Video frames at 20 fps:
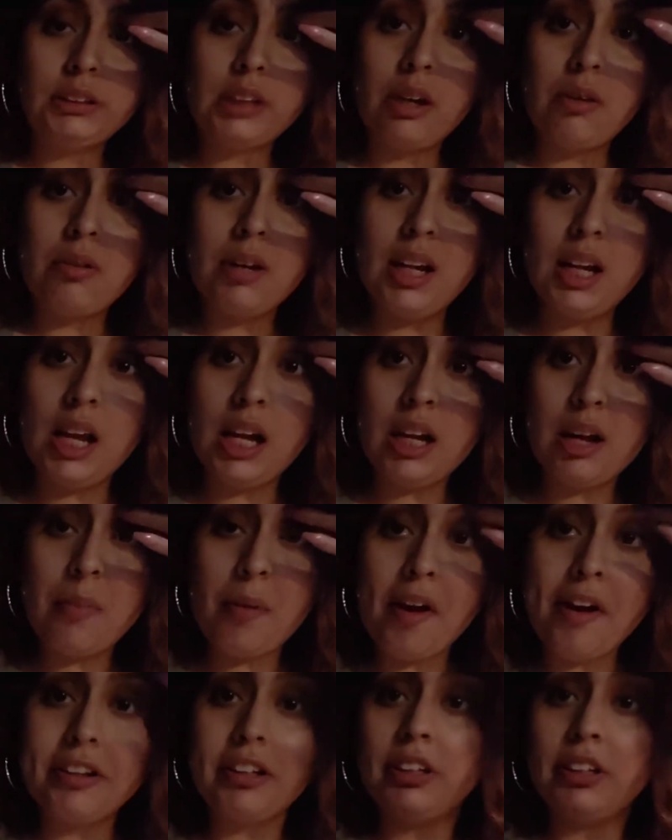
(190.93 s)
I really like how my
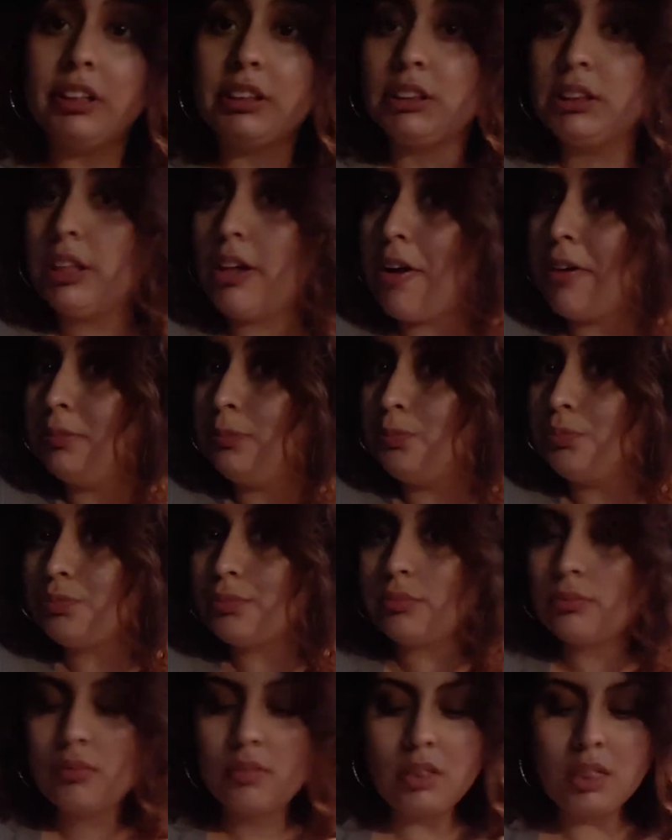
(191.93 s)
hair looks today.
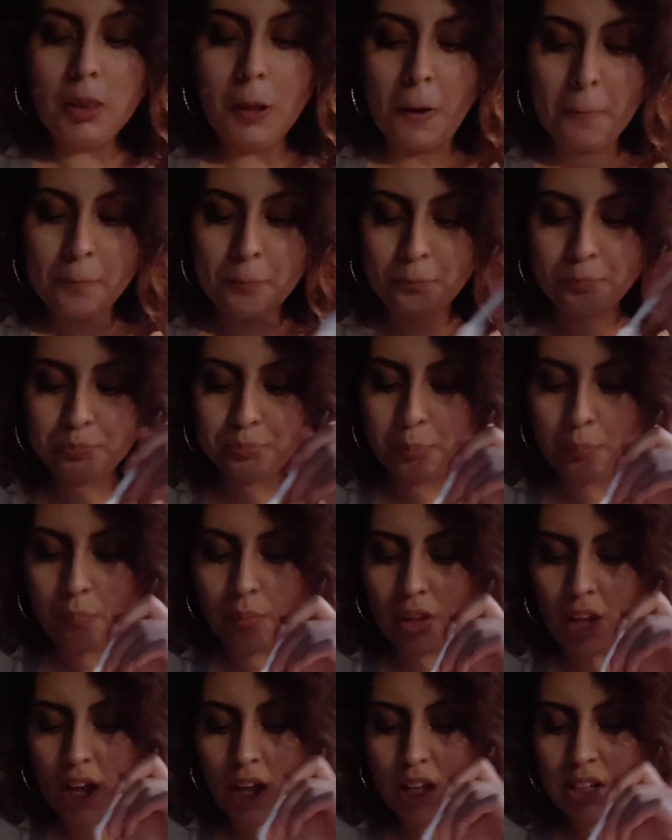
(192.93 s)

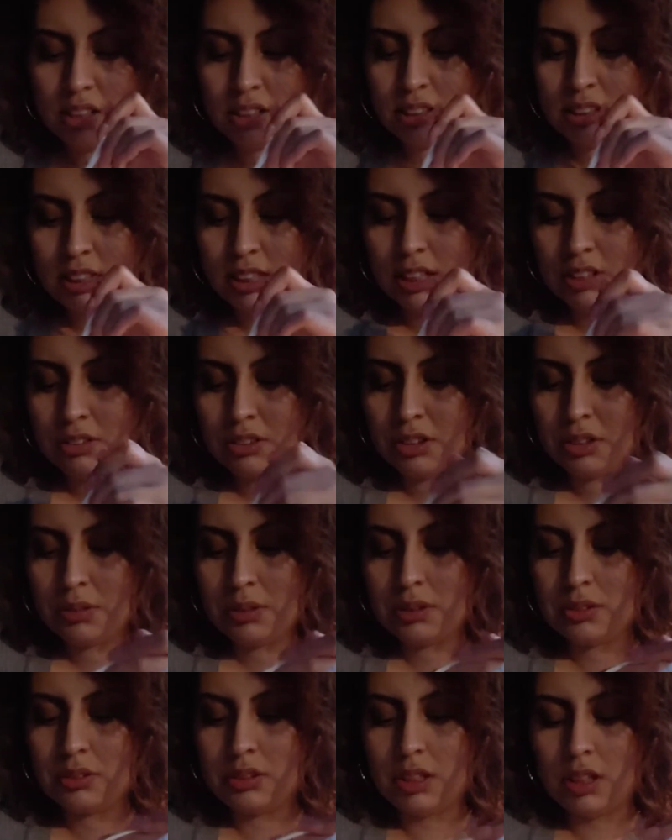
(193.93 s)
Honestly, I don't know
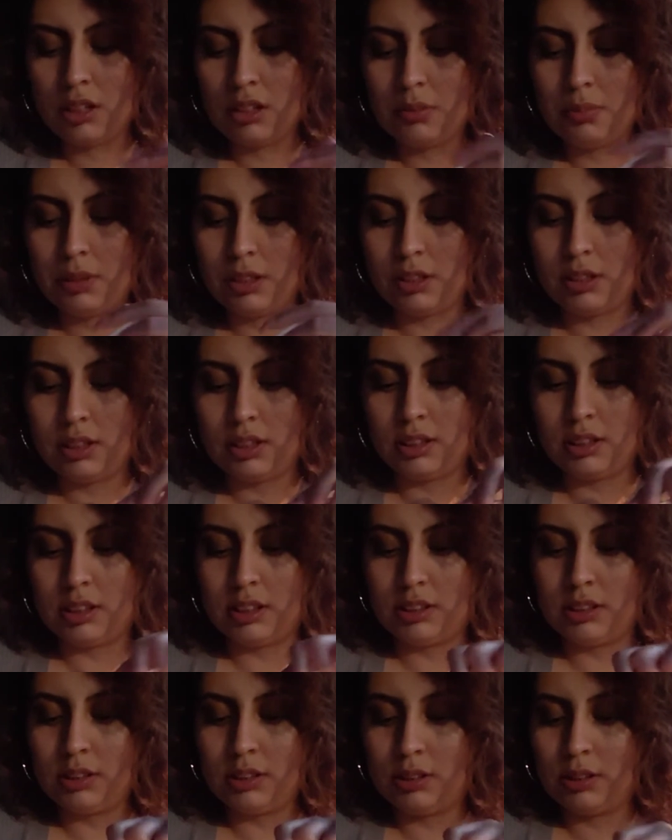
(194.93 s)
what to talk about on
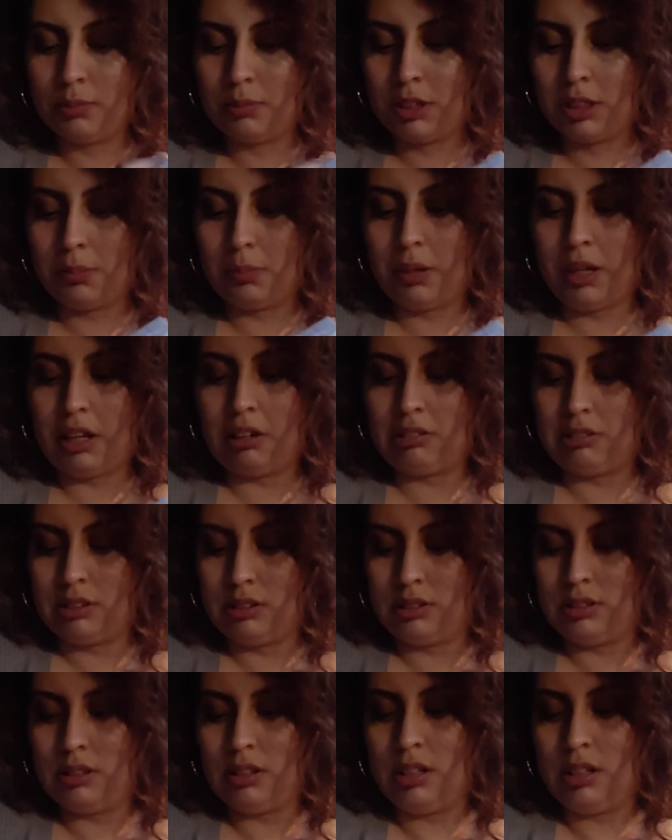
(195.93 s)
this mukbangs.